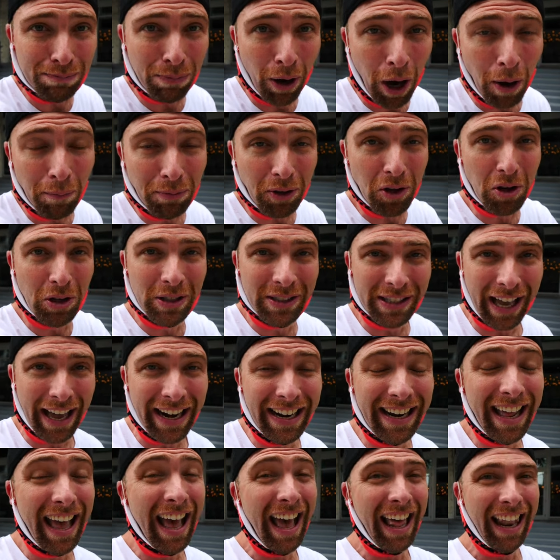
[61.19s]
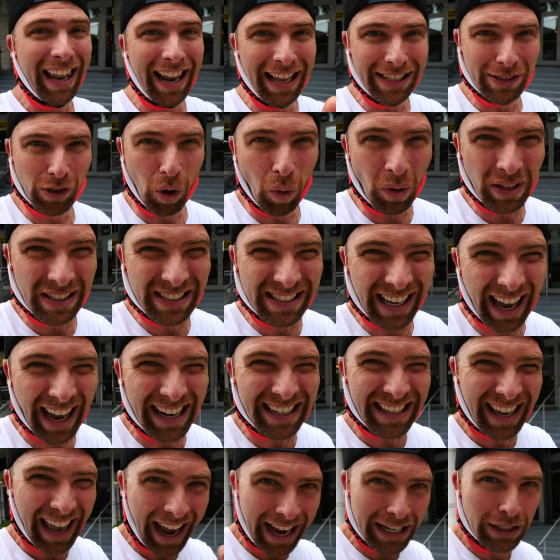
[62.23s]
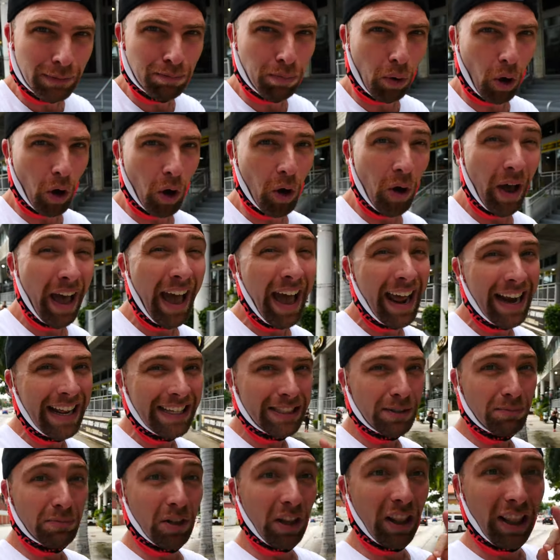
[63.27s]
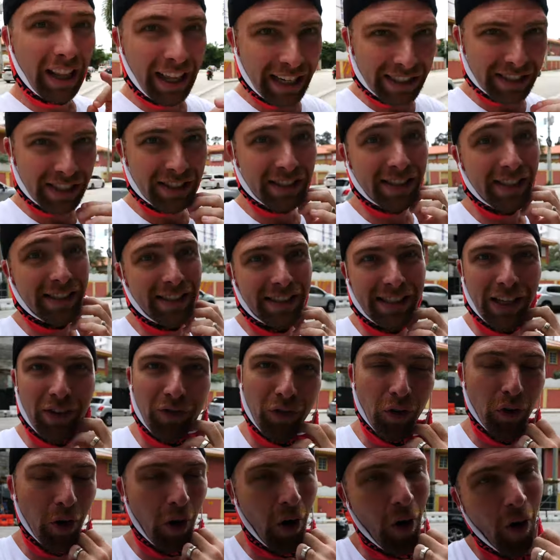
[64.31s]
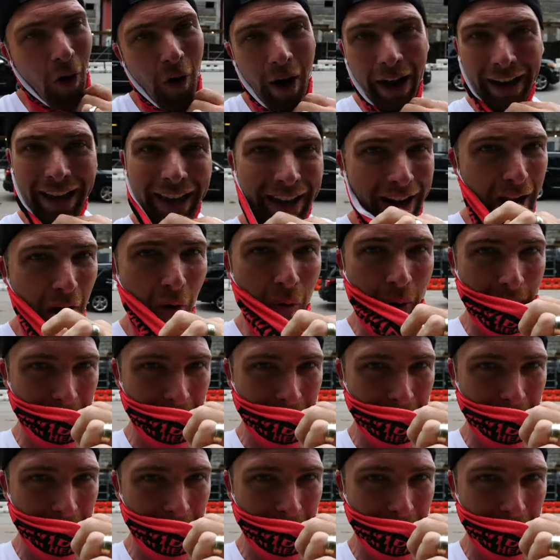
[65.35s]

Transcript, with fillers: pumped? Are you excited? Let's go inside Cajun Boil and eat some delicious seafood. Oh, I cannot